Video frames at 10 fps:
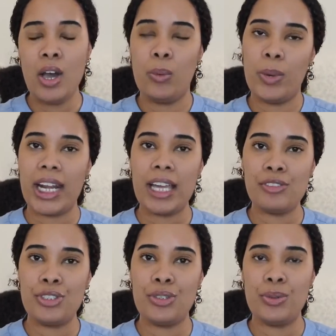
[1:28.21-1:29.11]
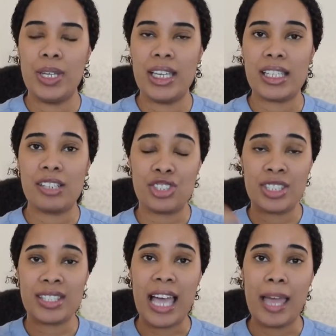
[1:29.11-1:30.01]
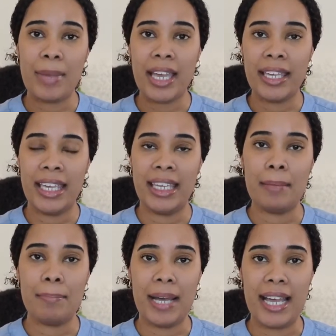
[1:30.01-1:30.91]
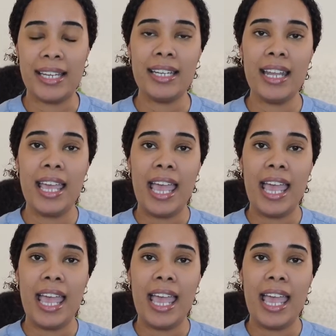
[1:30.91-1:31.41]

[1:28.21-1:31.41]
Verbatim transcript: What I'll do is I'll just tie my hair in a bun